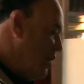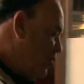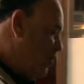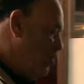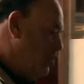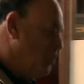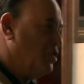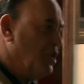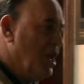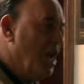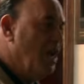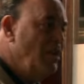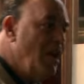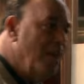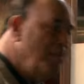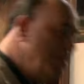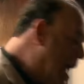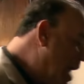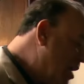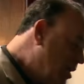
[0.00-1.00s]
should you stand
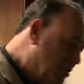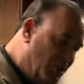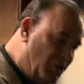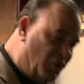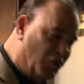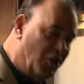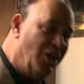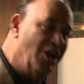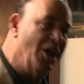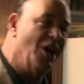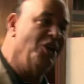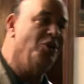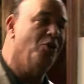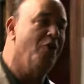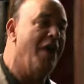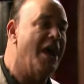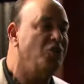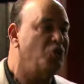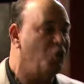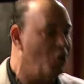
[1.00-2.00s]
up now? You've been sitting on your ass